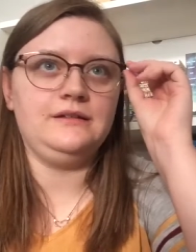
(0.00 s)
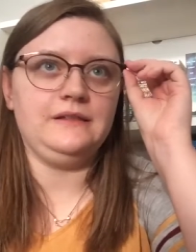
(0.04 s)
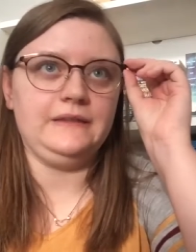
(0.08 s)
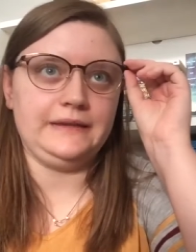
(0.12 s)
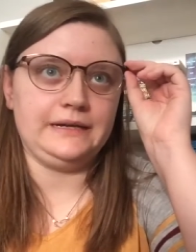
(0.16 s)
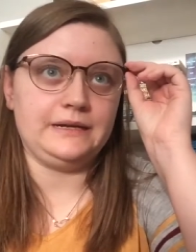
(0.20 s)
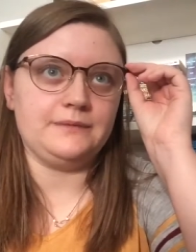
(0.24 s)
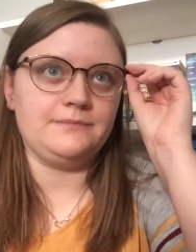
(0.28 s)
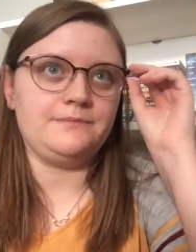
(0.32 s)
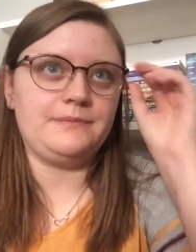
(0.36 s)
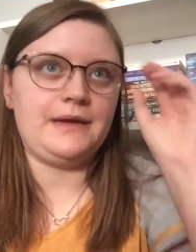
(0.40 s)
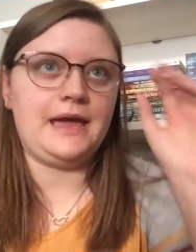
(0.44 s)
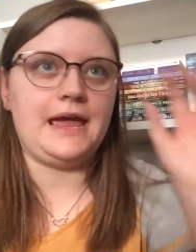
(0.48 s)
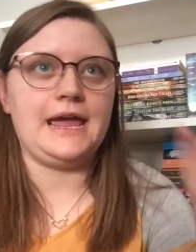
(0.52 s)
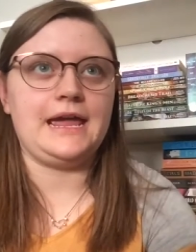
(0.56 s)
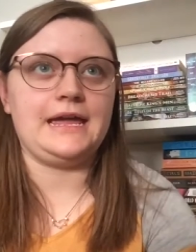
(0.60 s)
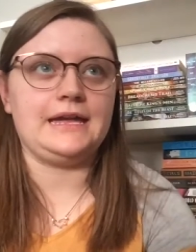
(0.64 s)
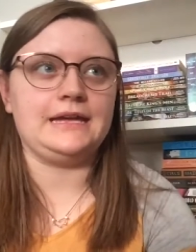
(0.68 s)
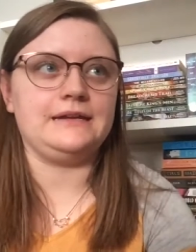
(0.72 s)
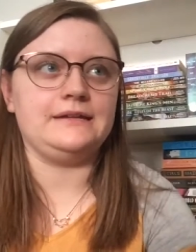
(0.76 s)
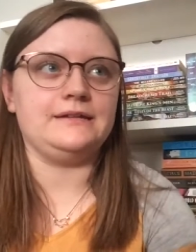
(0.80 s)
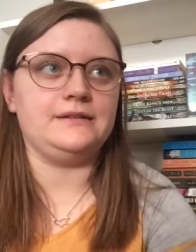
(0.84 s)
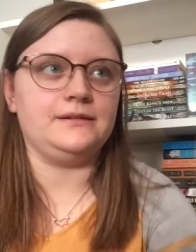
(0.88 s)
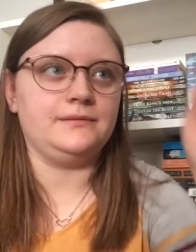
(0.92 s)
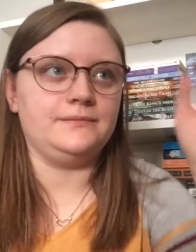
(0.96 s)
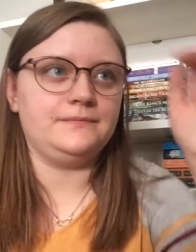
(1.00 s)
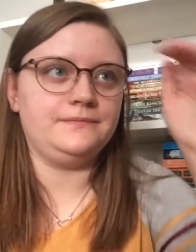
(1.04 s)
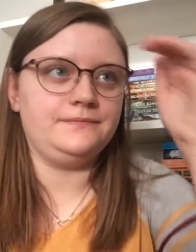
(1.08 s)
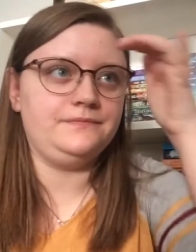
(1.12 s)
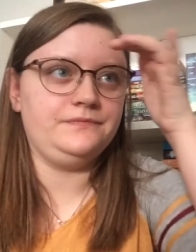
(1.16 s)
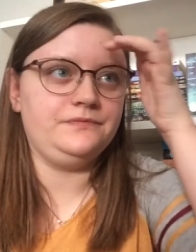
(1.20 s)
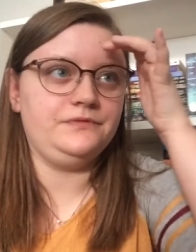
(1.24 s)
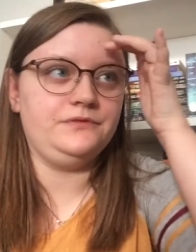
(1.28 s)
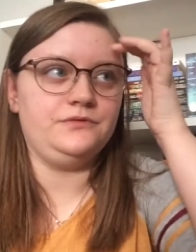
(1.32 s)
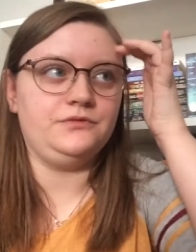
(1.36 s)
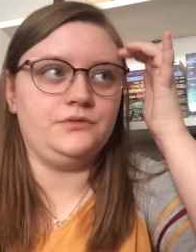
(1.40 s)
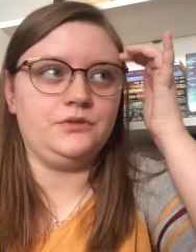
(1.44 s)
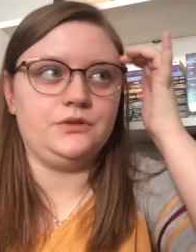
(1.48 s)
a bag
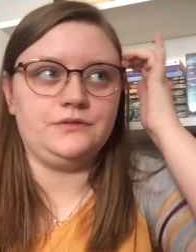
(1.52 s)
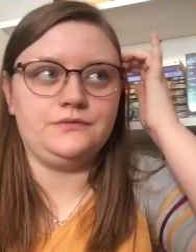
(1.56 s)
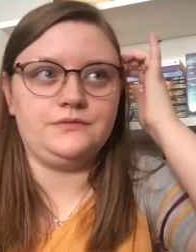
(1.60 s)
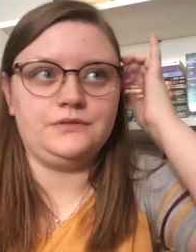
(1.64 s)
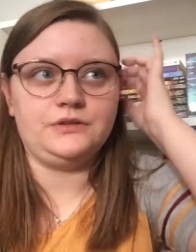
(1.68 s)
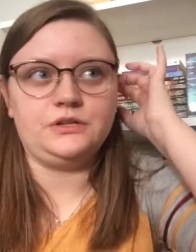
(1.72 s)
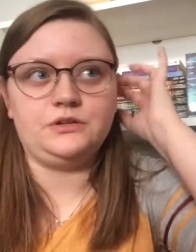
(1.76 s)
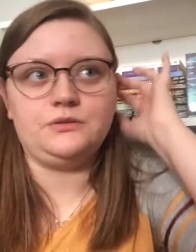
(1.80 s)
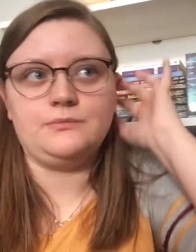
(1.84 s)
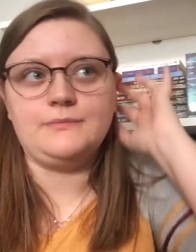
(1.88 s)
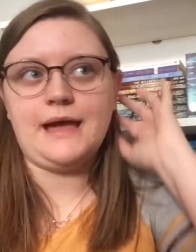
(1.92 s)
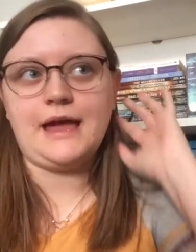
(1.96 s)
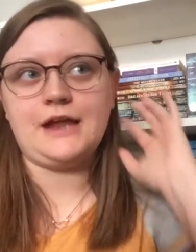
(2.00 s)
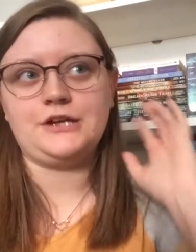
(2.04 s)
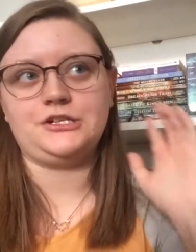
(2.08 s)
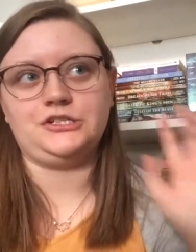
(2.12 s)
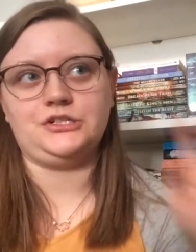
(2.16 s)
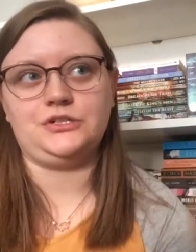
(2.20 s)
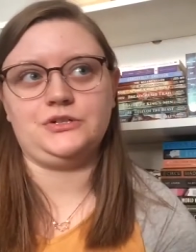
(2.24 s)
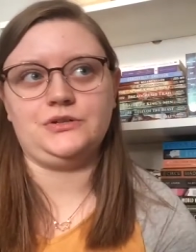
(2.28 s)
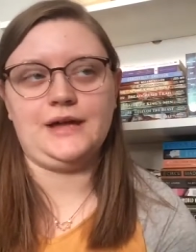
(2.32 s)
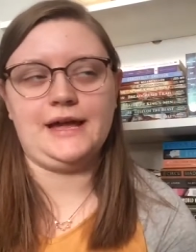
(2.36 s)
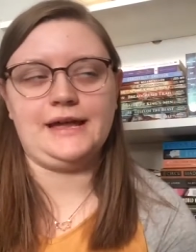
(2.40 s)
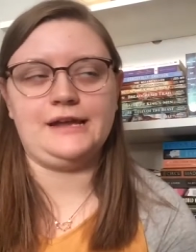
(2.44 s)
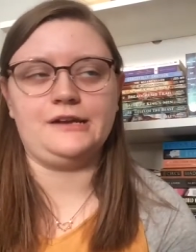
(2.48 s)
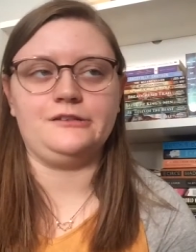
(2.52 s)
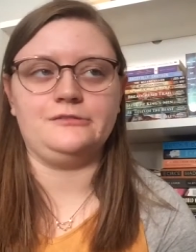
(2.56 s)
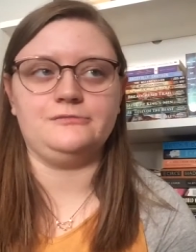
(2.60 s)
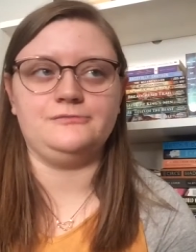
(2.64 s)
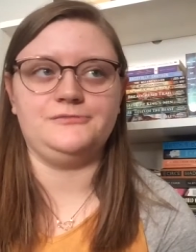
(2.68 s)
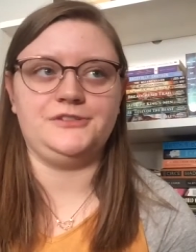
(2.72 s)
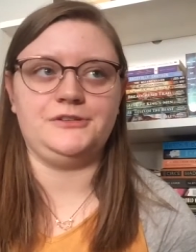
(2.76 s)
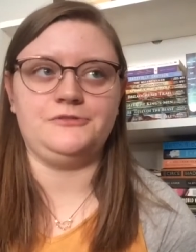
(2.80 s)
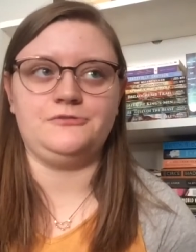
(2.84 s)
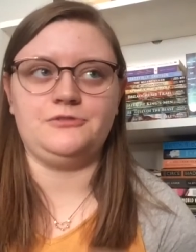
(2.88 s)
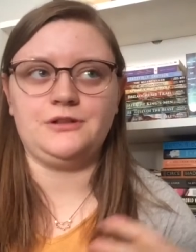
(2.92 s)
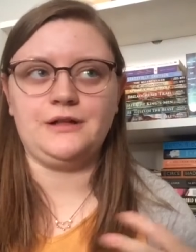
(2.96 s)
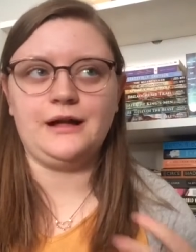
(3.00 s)
full of little magical items
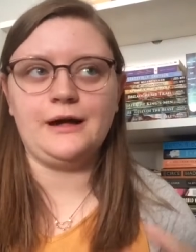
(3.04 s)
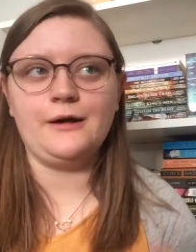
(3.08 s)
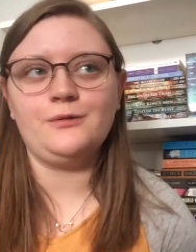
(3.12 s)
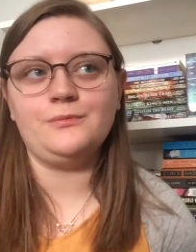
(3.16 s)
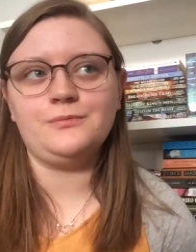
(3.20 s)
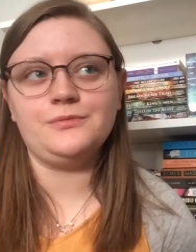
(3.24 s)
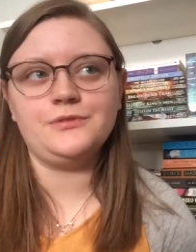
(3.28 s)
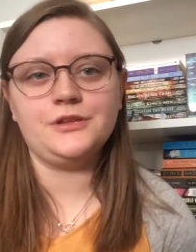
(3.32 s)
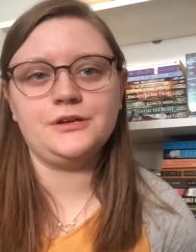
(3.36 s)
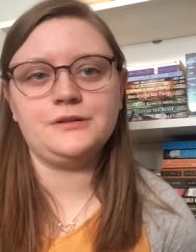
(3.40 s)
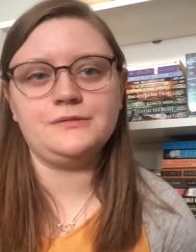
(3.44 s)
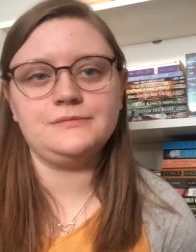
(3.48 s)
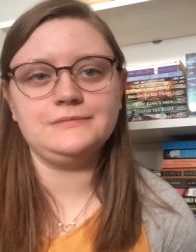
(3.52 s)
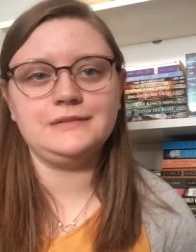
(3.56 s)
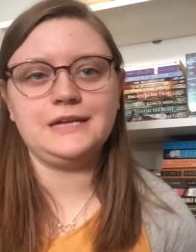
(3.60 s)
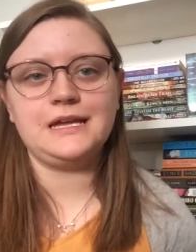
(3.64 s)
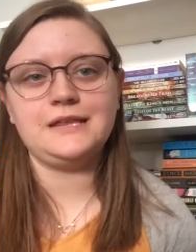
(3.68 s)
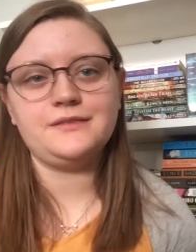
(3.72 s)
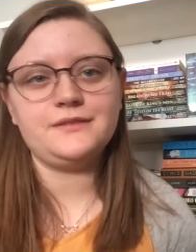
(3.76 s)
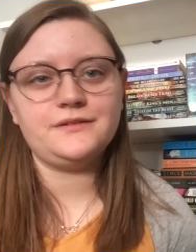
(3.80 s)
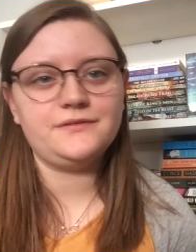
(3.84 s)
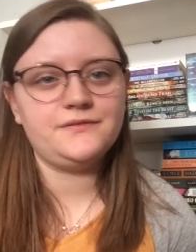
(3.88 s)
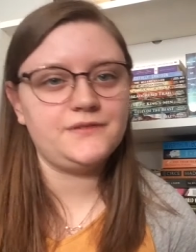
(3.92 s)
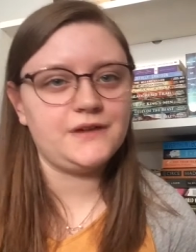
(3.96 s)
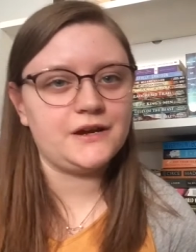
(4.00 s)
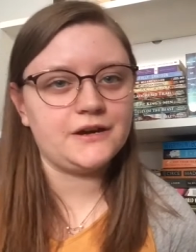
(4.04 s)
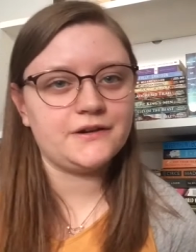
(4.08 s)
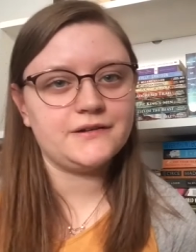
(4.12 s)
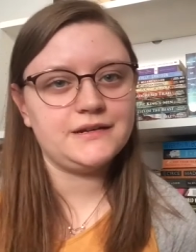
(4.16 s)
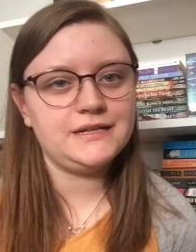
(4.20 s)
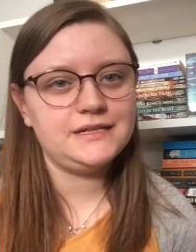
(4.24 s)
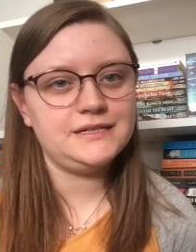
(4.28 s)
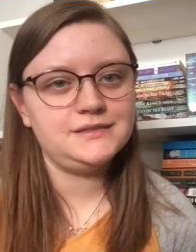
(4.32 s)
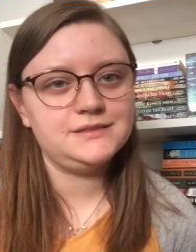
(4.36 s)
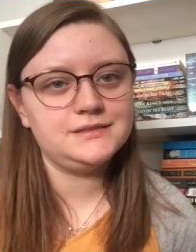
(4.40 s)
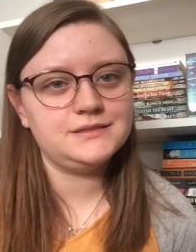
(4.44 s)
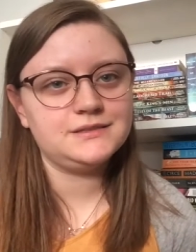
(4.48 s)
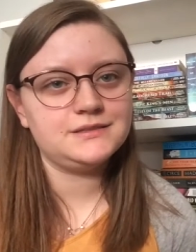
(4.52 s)
that will help them get the
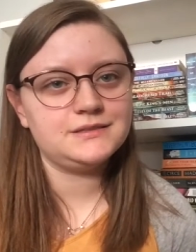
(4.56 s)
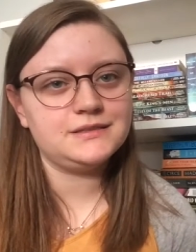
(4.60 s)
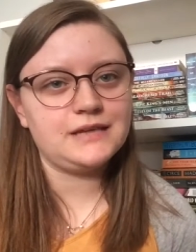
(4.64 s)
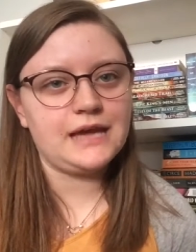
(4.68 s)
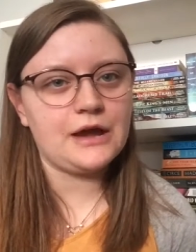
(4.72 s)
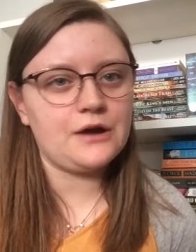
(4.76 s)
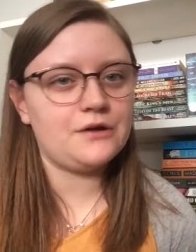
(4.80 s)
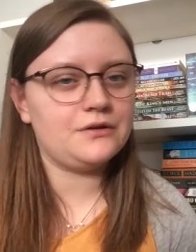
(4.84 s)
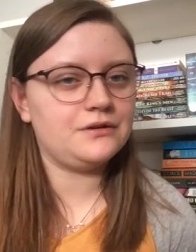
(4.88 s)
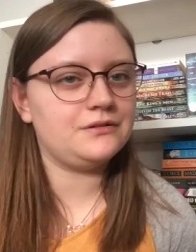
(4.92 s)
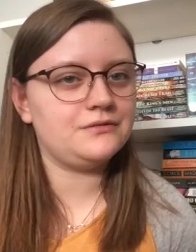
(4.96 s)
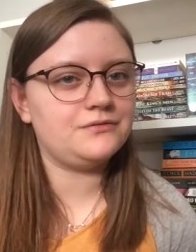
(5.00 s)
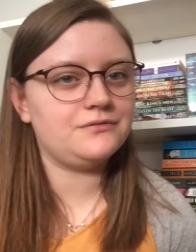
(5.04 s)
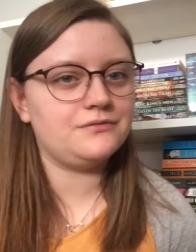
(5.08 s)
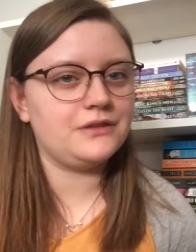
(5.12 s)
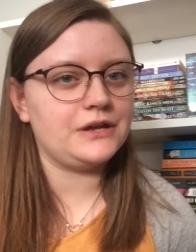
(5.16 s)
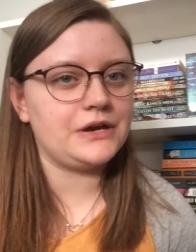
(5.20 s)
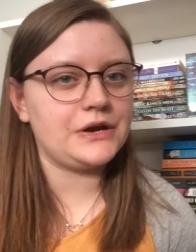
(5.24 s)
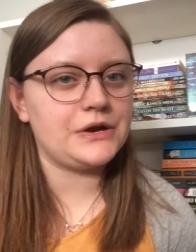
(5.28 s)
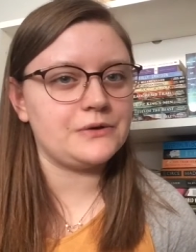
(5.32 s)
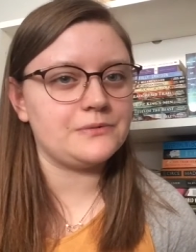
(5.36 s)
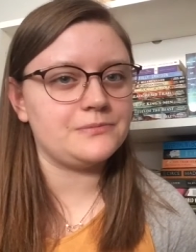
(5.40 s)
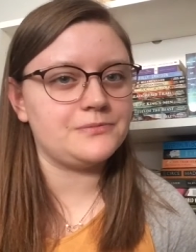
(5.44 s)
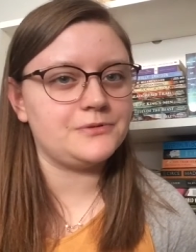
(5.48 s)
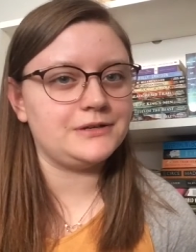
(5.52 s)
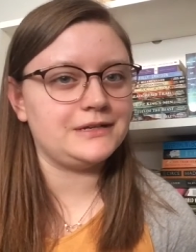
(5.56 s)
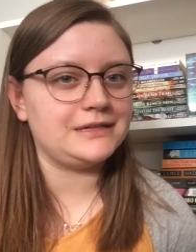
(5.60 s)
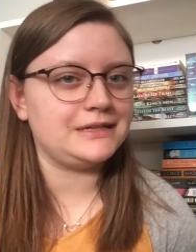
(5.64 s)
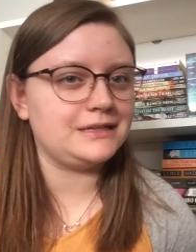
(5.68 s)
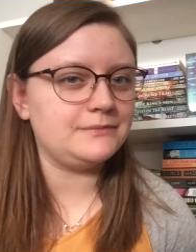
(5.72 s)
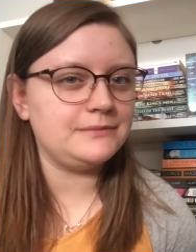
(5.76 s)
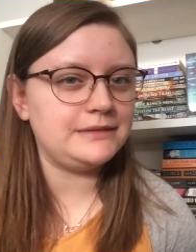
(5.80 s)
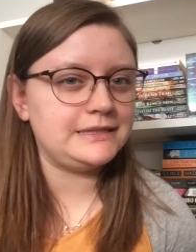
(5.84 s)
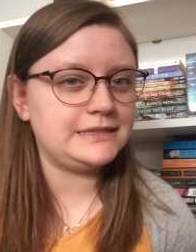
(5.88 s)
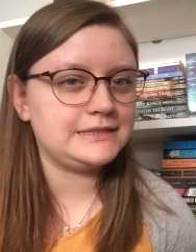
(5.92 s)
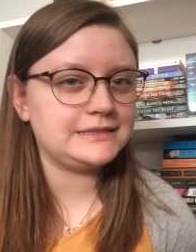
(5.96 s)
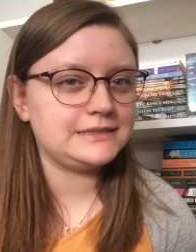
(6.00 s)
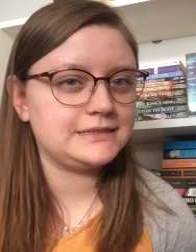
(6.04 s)
fairies out of their
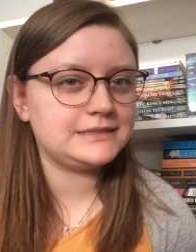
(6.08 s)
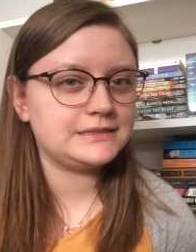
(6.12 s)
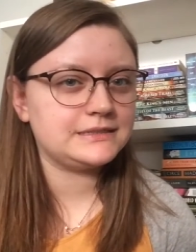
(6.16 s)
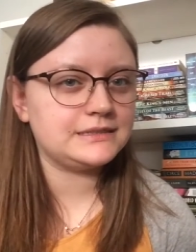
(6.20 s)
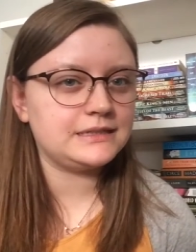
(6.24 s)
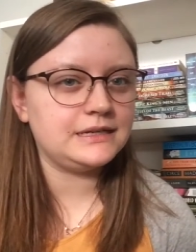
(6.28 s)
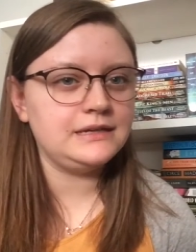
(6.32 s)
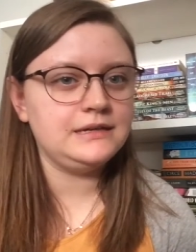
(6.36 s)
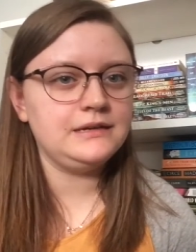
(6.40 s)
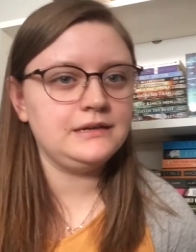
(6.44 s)
predicaments,